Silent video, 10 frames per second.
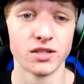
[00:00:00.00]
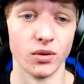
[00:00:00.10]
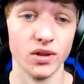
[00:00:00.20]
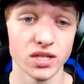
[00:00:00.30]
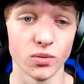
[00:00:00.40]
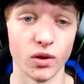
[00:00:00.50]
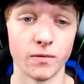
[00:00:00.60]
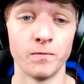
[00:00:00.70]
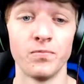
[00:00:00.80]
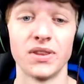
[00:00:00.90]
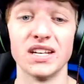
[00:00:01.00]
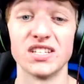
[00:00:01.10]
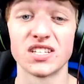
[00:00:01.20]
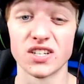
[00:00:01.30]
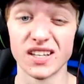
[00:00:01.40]
So this one
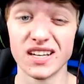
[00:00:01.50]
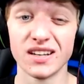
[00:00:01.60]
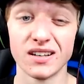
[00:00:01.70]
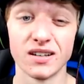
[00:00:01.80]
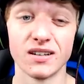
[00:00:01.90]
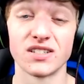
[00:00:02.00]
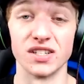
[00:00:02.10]
is swing